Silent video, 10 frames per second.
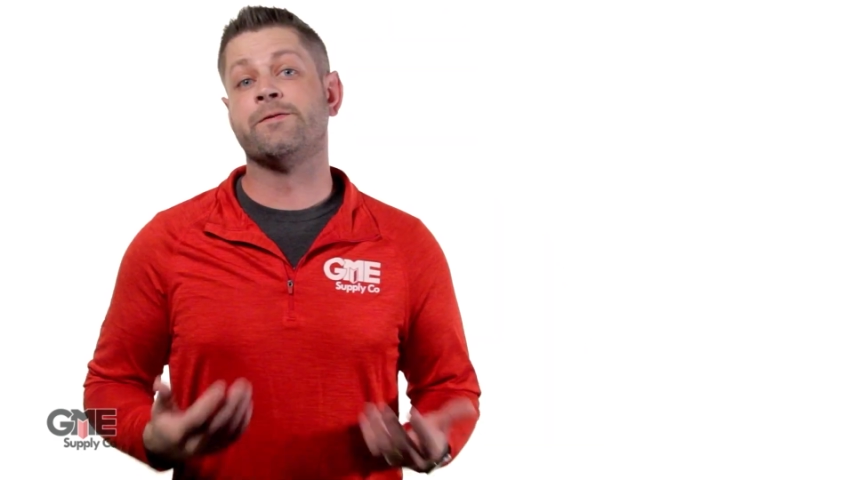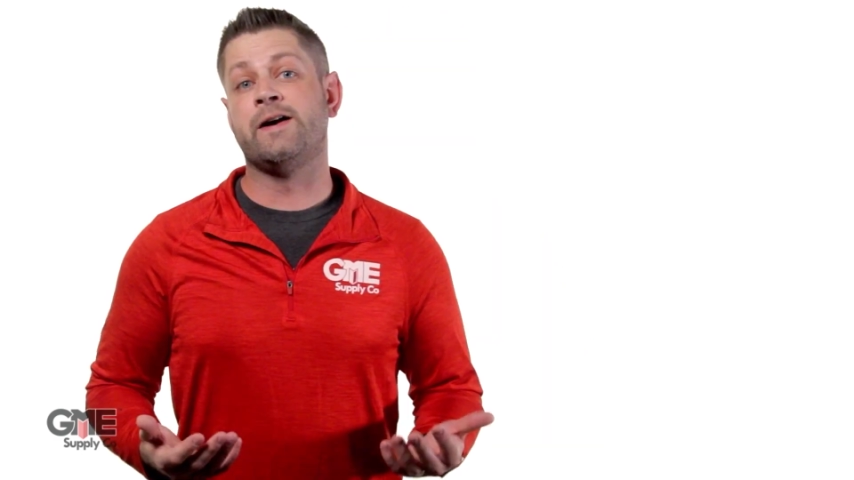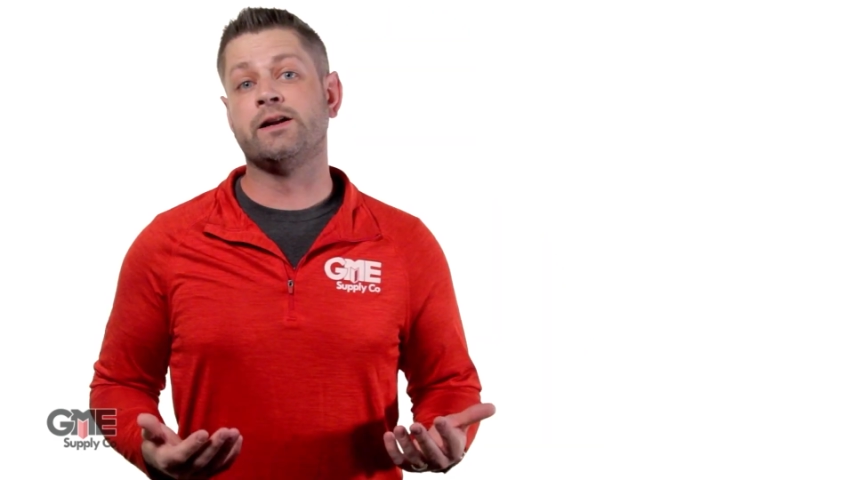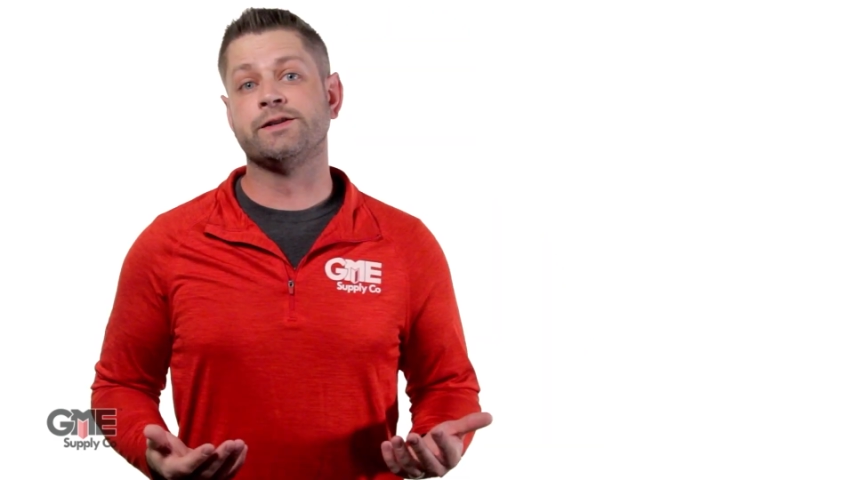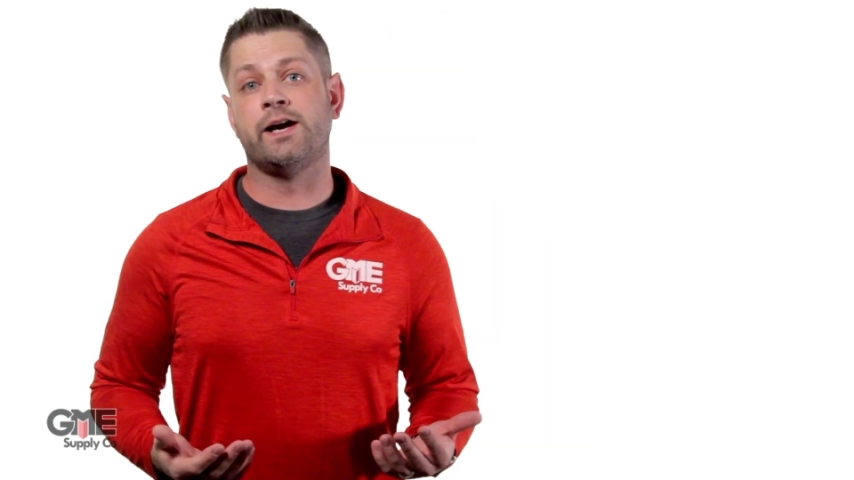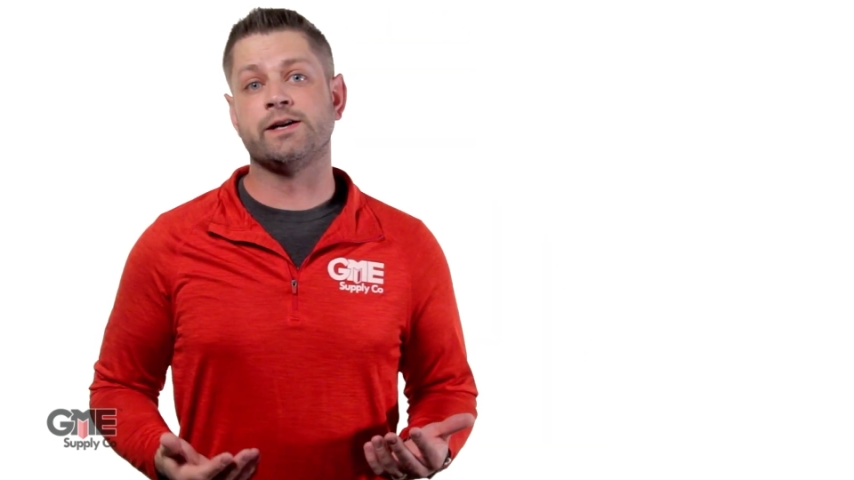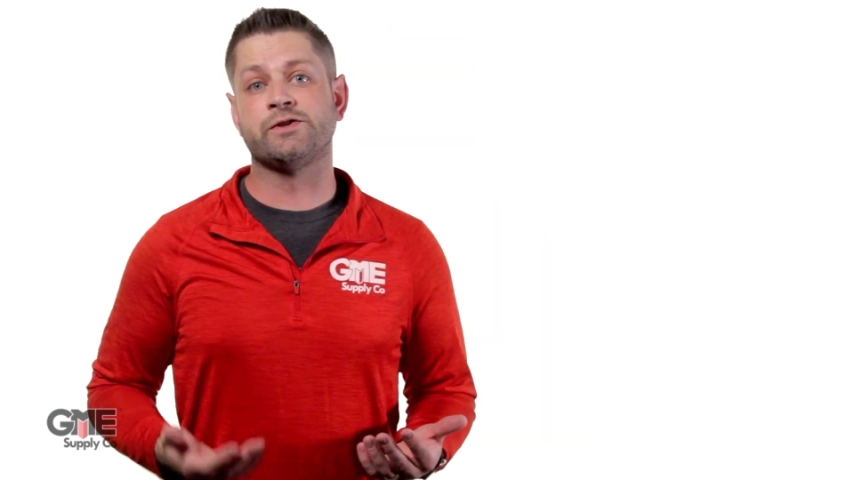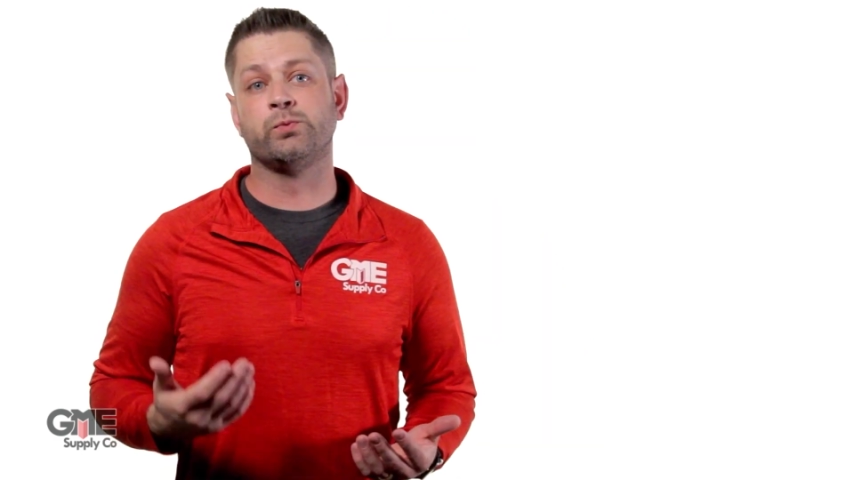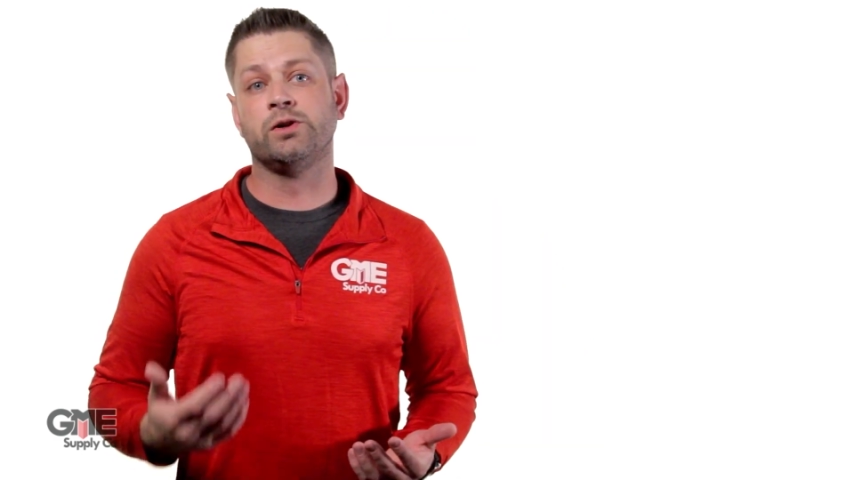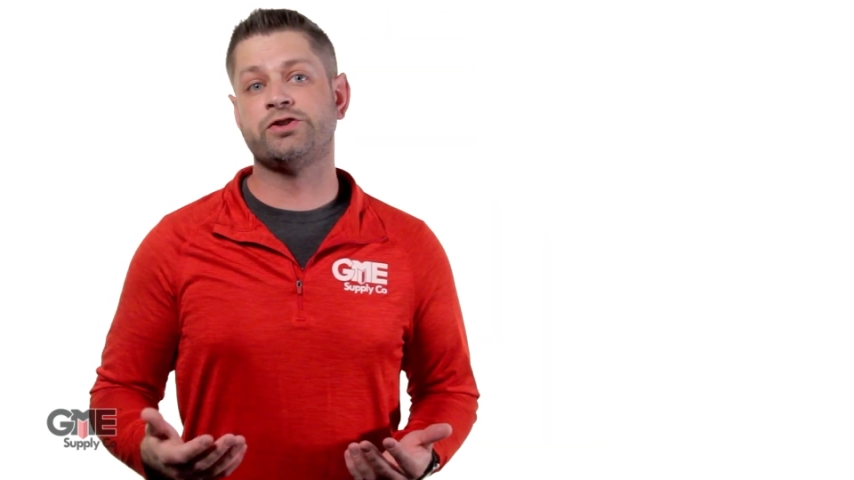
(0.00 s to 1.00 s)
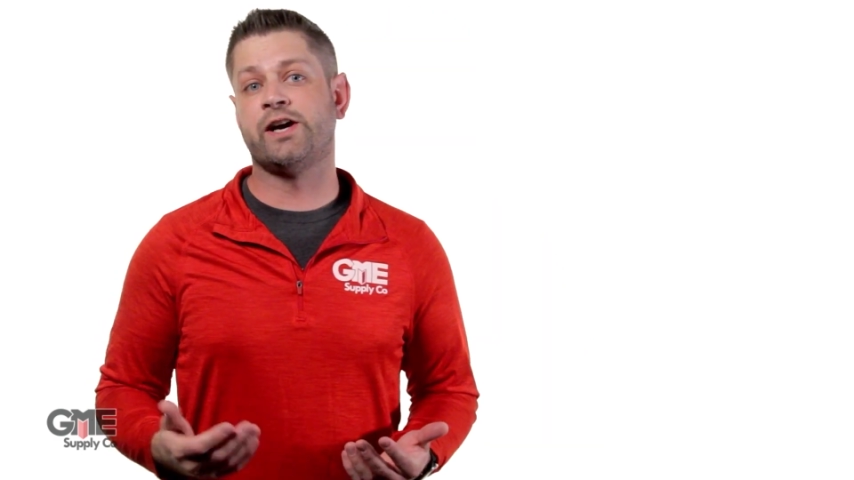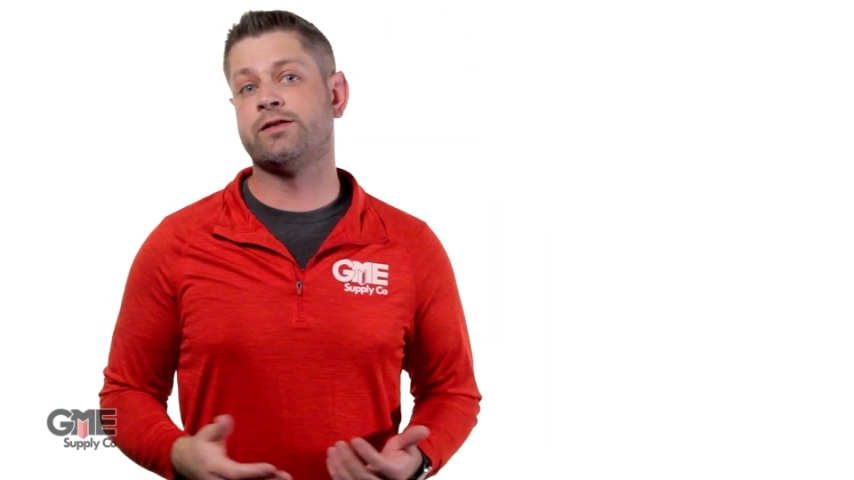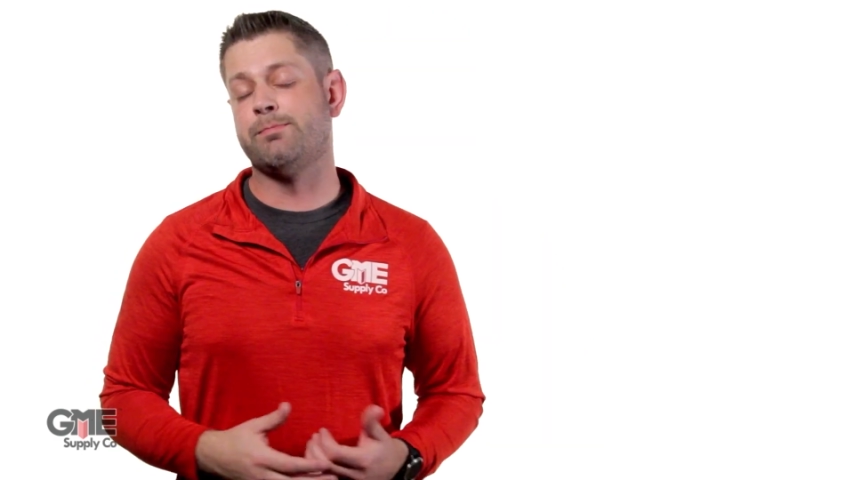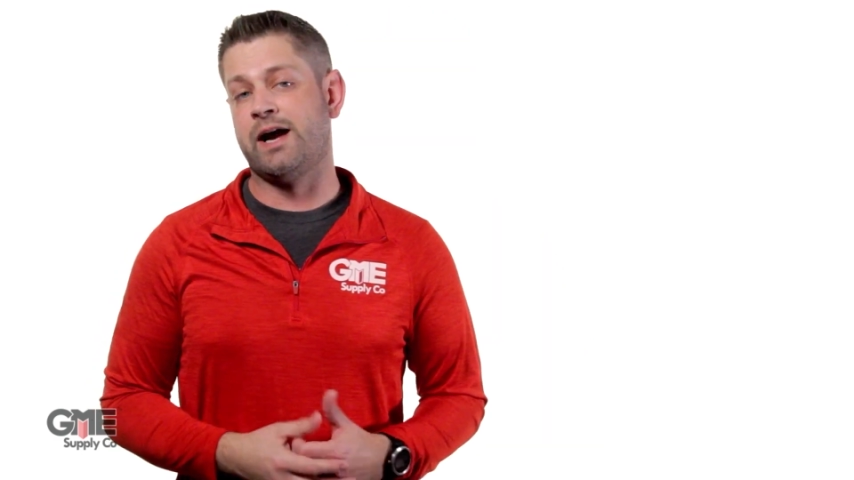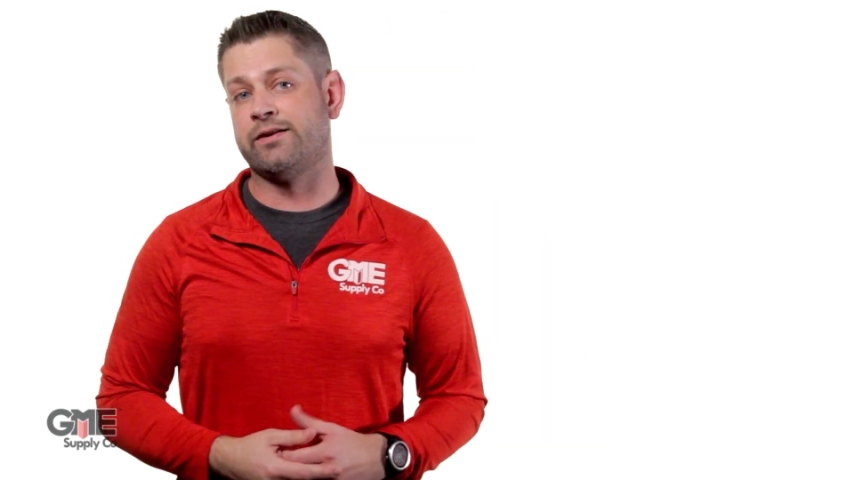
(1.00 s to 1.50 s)
the final test, we'll check
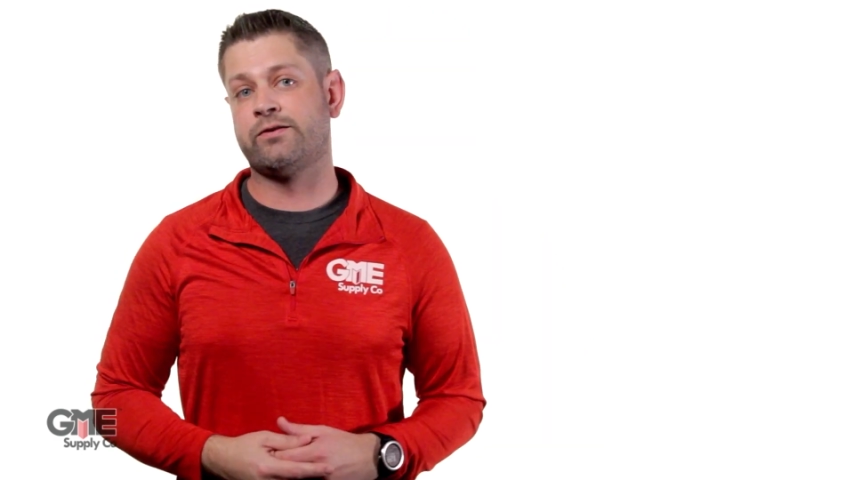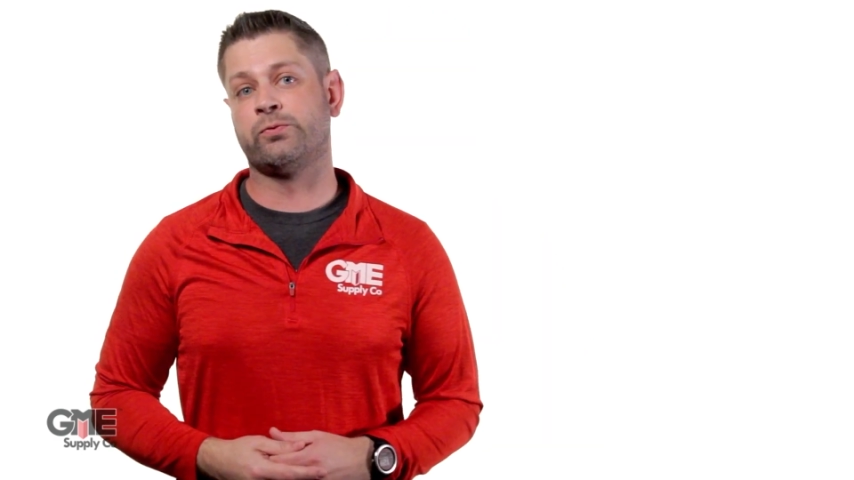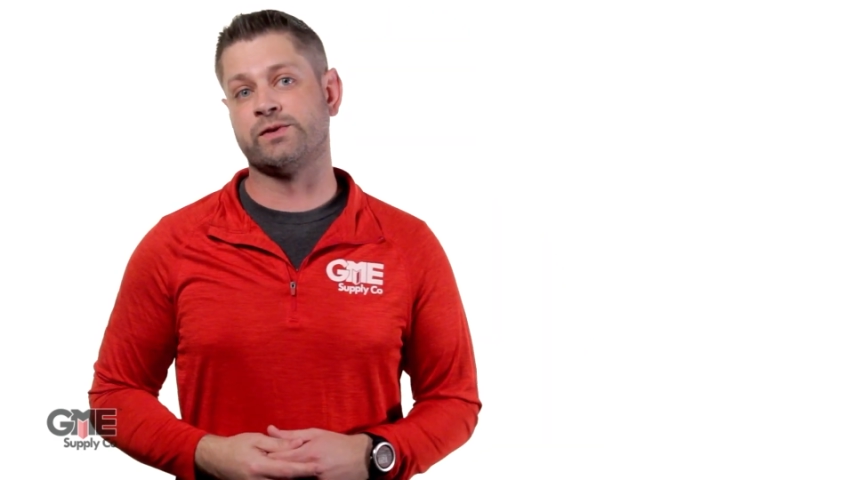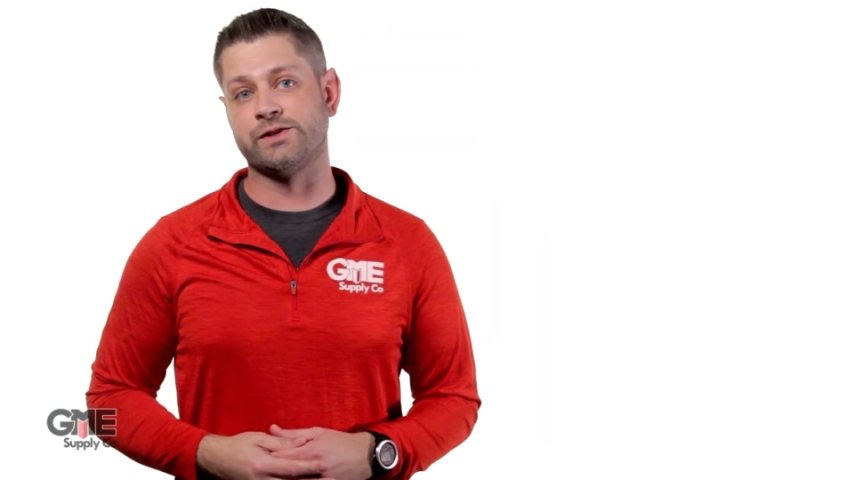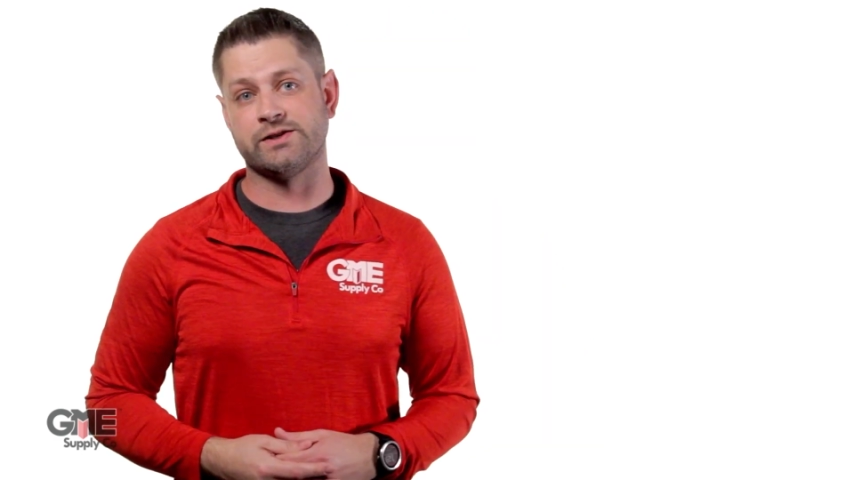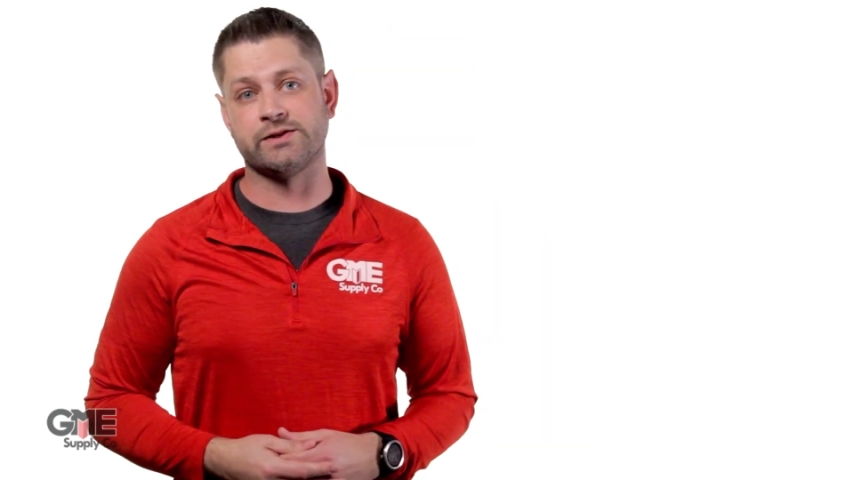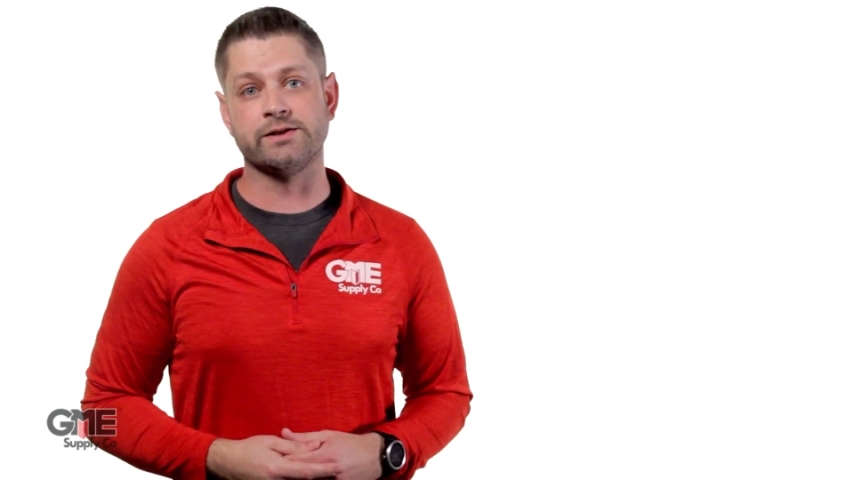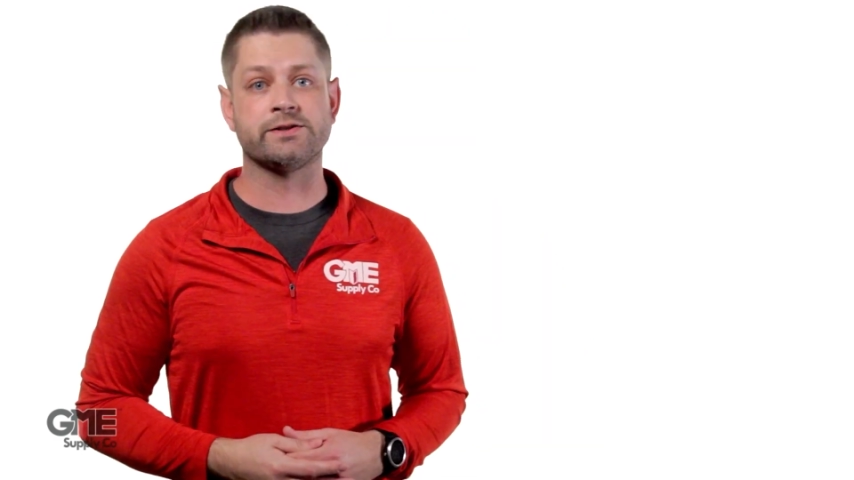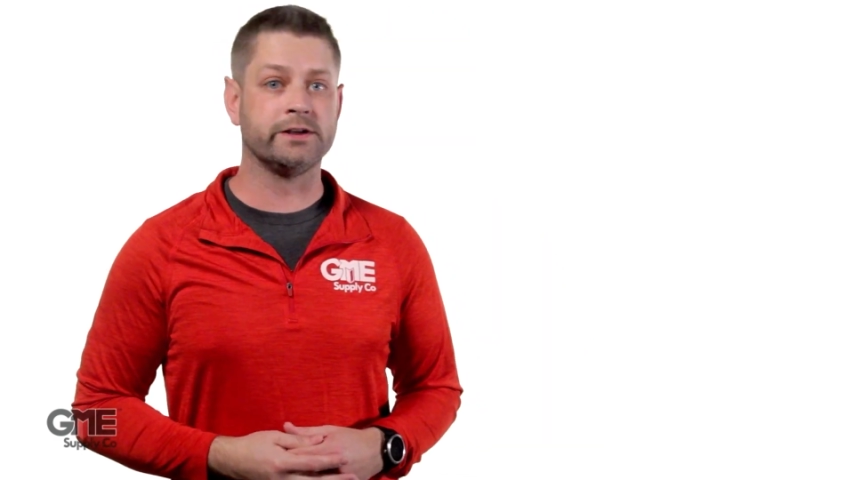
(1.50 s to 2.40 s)
the mask's resistance to